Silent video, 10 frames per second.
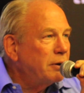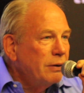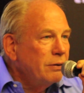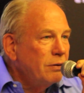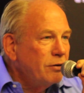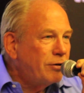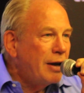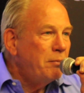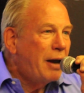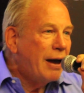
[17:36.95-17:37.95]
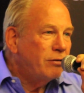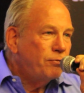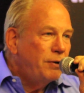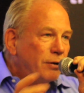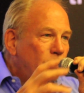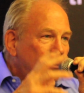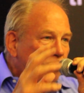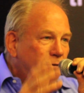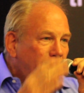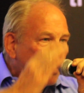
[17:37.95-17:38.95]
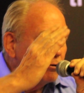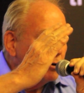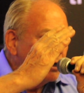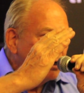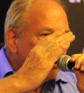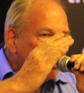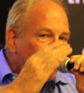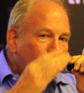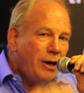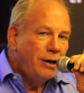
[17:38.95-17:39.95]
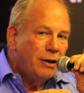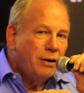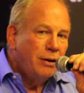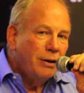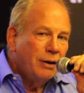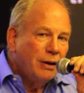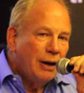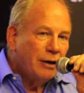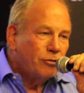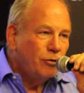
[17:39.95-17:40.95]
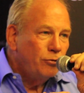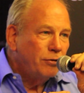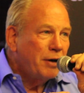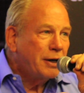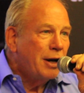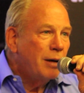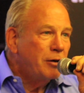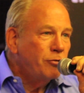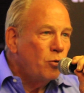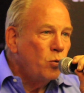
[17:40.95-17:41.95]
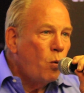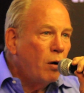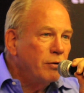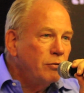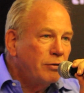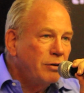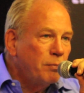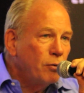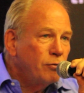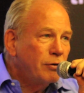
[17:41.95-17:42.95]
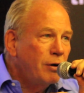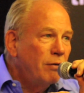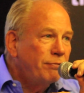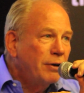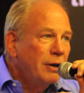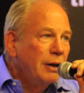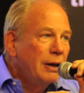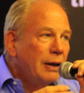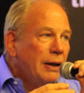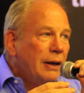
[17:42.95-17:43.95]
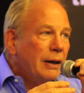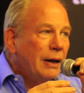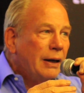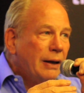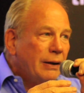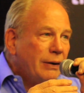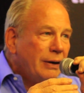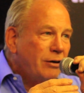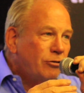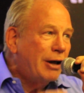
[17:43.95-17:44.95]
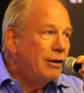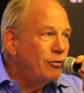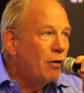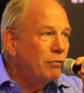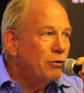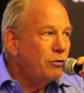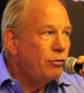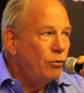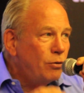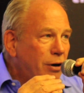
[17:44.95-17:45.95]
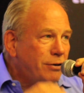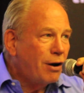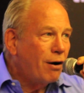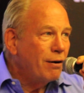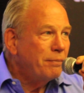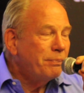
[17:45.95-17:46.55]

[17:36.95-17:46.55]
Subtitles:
But the same gas field that was discovered in Iranian exclusive economic zone waters in the Persian Gulf extends over to Qatar.